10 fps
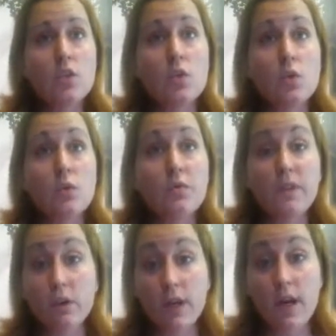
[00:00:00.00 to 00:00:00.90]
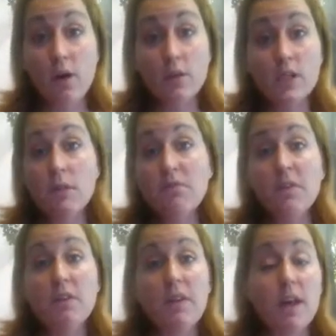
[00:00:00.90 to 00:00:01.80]
to figure it out,
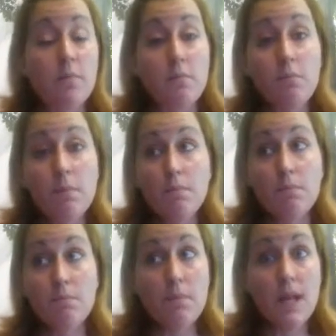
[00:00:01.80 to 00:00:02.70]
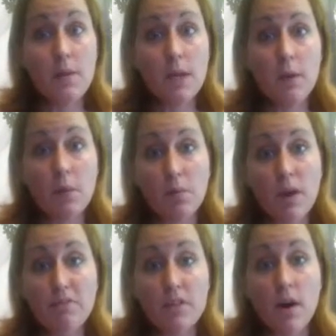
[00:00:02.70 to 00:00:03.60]
something that many, many
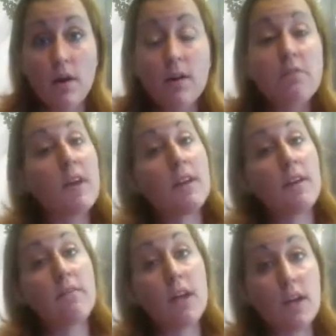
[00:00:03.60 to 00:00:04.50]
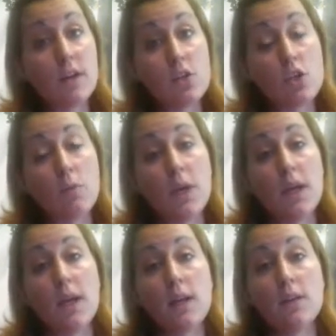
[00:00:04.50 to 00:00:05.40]
people have done and that they can show
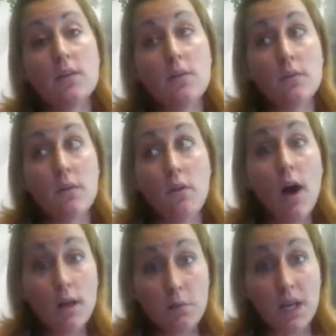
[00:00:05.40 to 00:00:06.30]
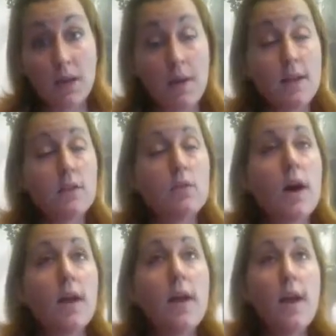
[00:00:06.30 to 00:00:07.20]
me in a heartbeat. And so
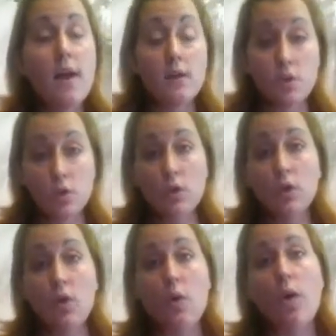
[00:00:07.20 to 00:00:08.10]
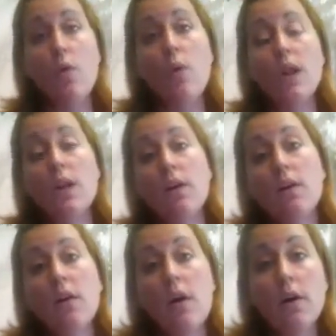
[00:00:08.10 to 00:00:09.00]
I took, a
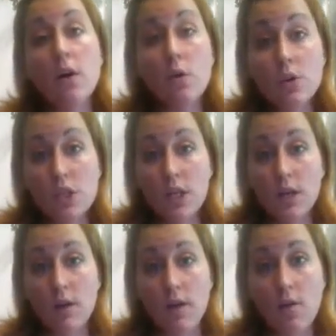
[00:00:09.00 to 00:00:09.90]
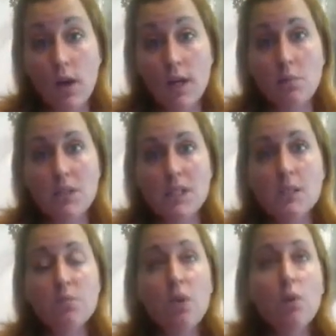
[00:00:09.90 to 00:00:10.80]
1-year coaching and online
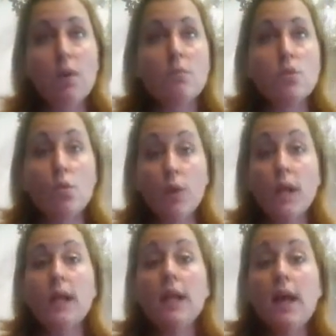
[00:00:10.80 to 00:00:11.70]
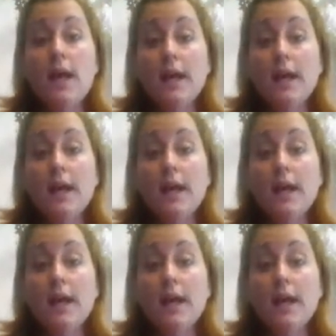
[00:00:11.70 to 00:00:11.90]
business program to really